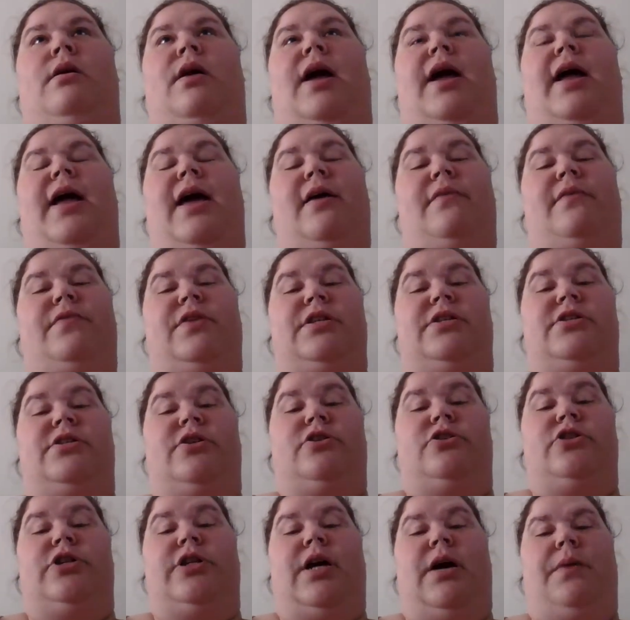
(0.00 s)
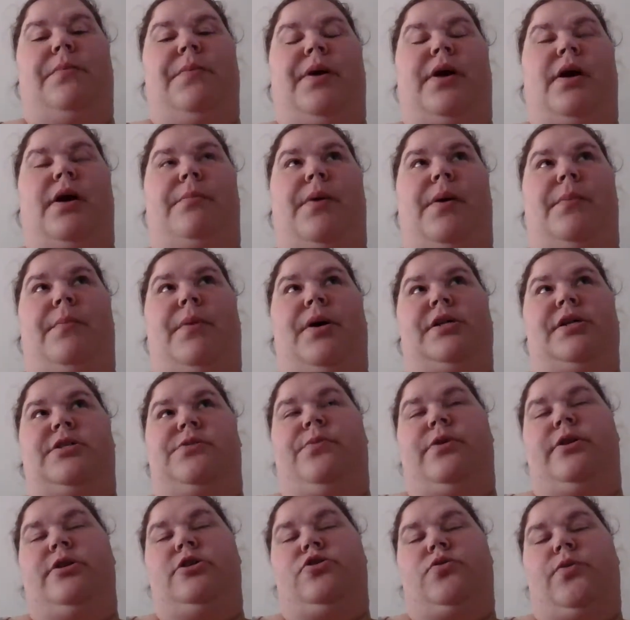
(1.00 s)
have the surgery coming up. I might
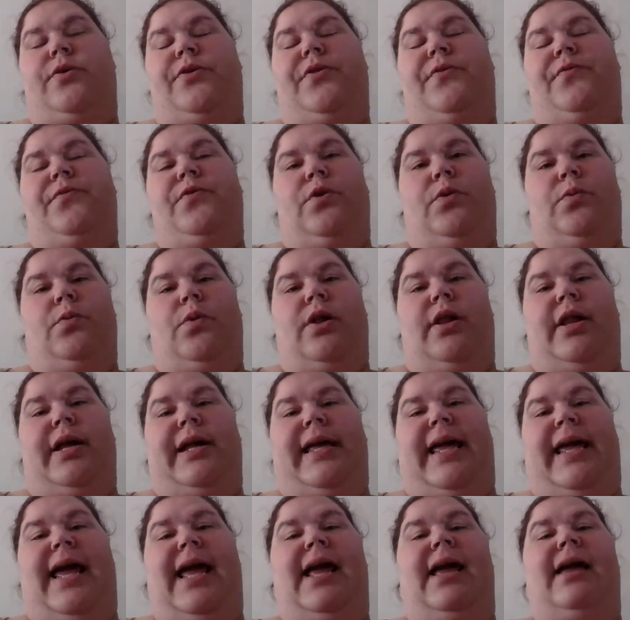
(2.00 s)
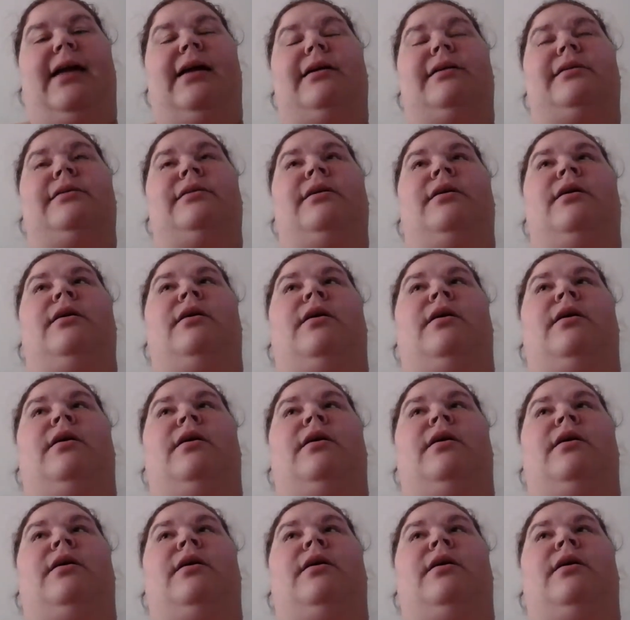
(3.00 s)
as well enjoy the food while I can.